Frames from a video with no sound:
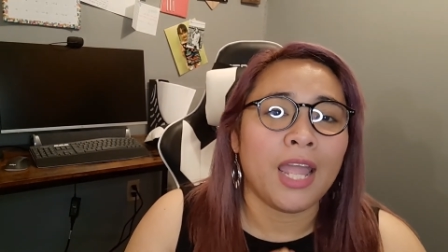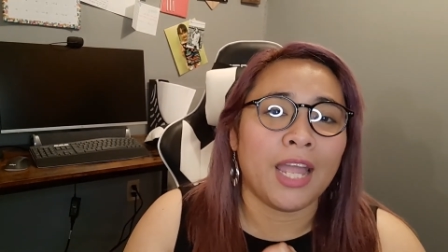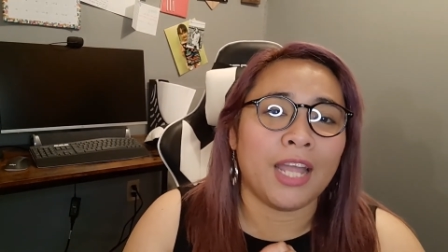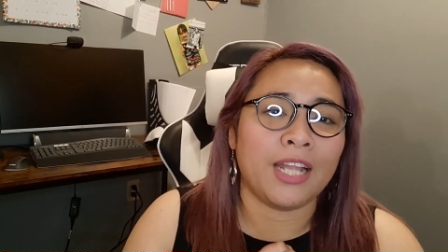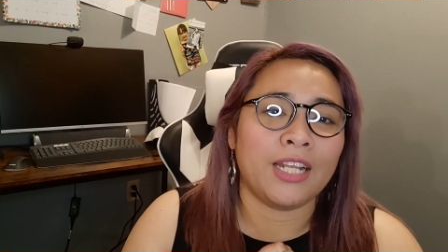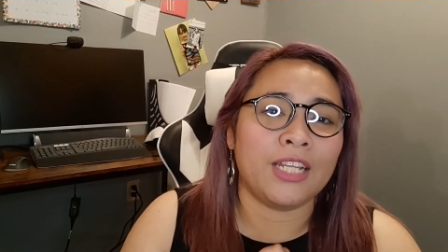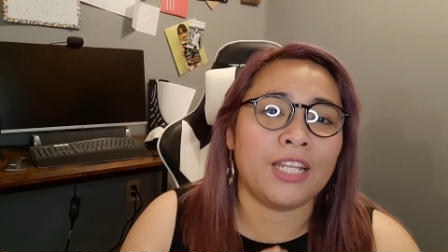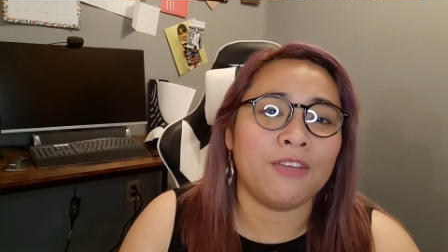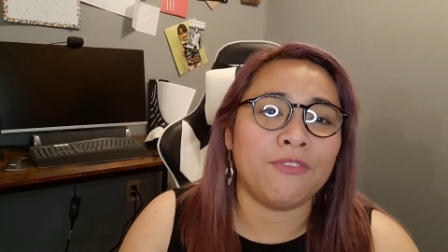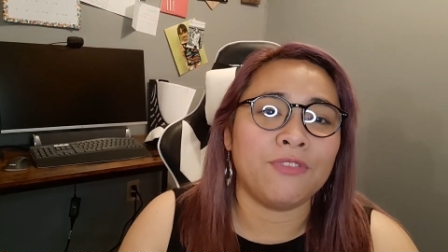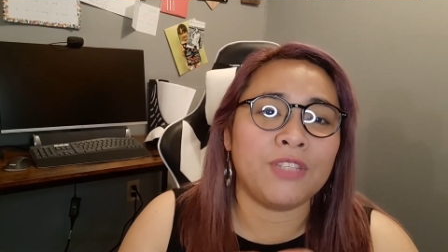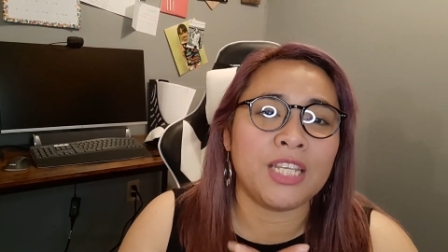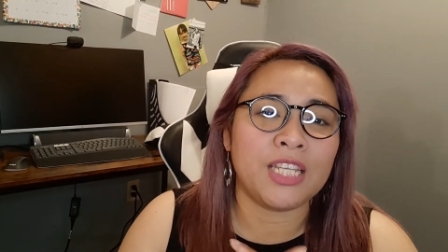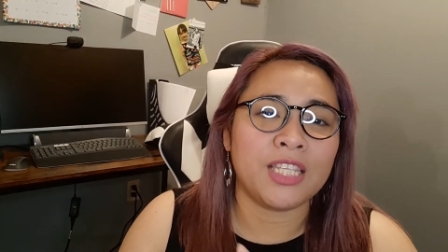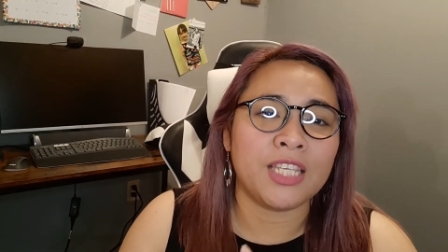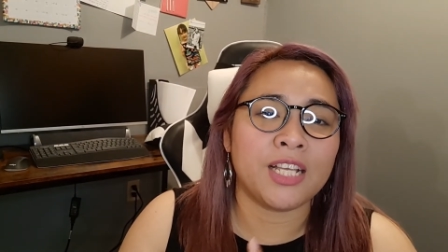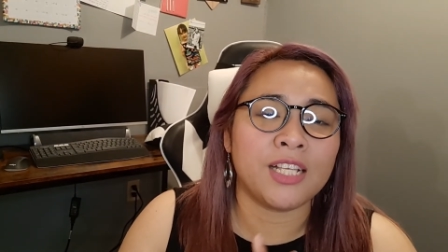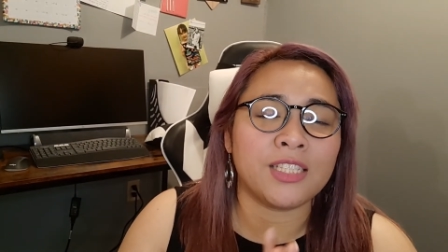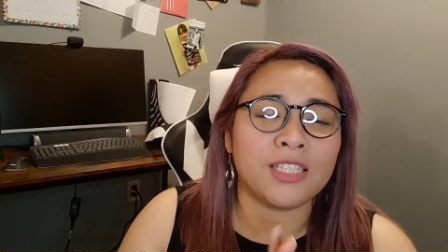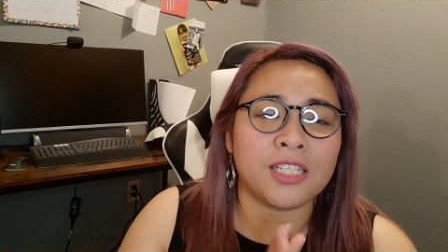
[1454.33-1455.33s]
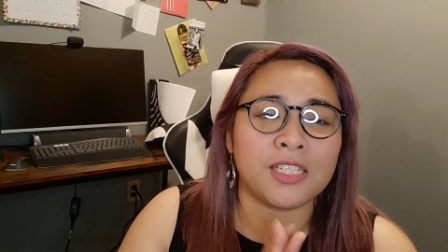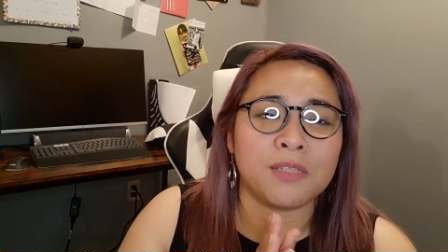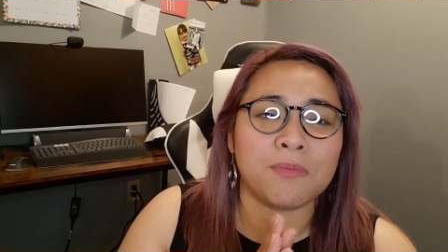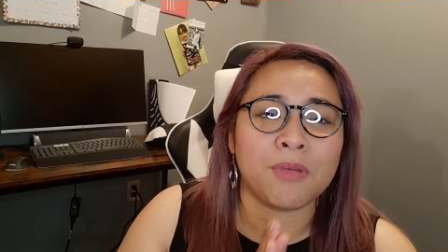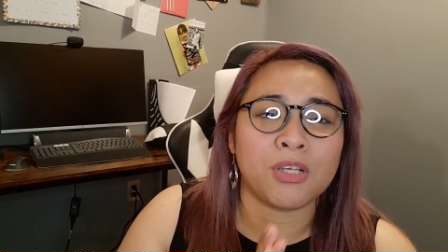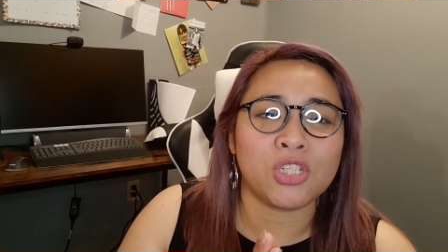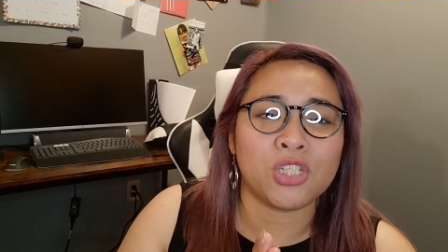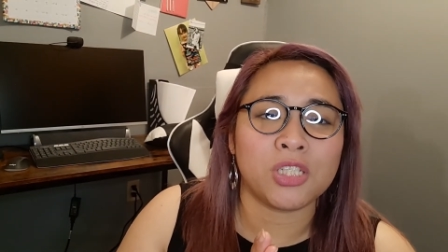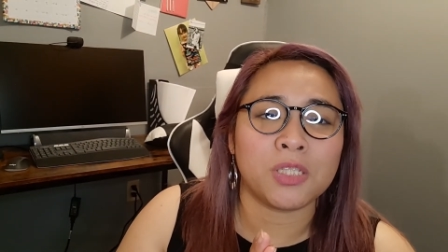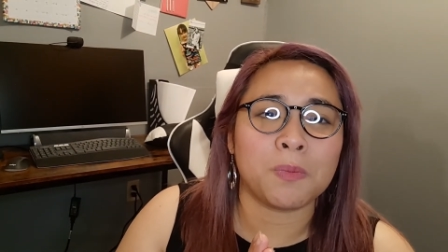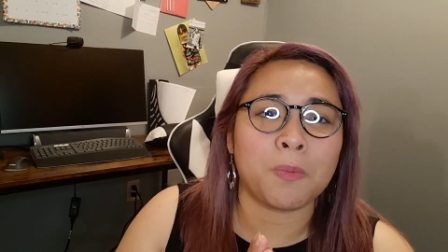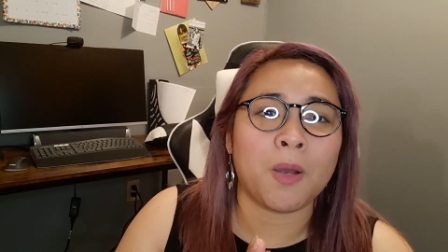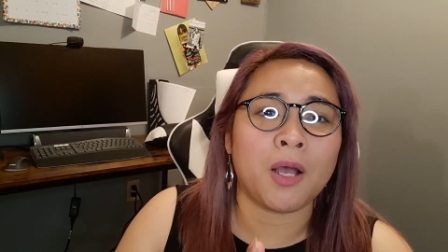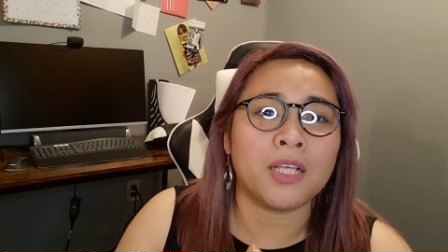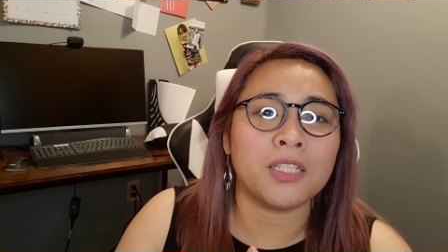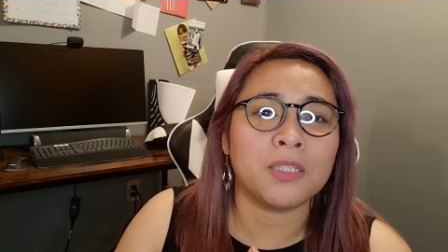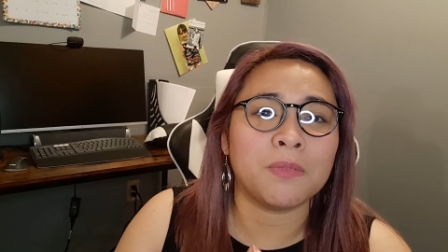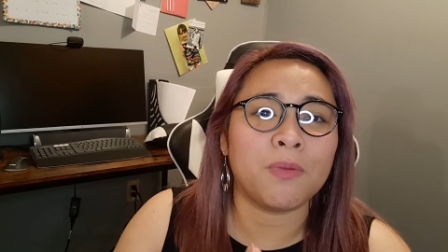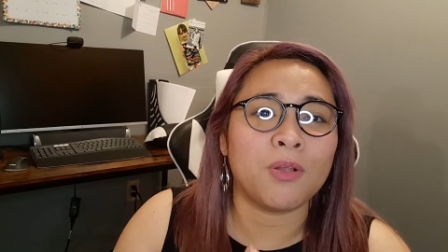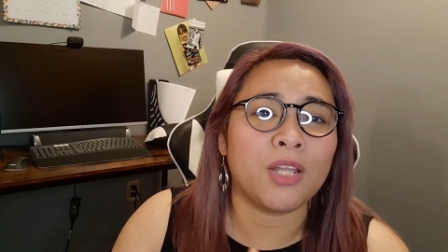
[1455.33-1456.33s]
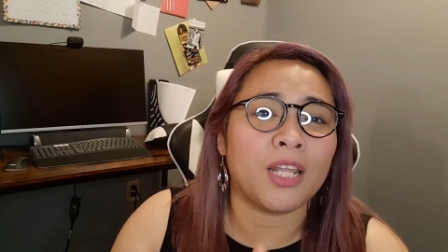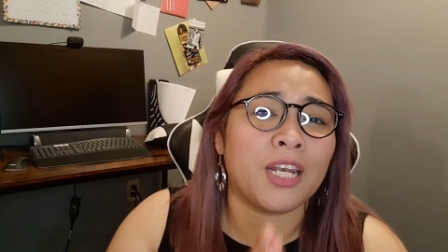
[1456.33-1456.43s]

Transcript: and give details as much as possible.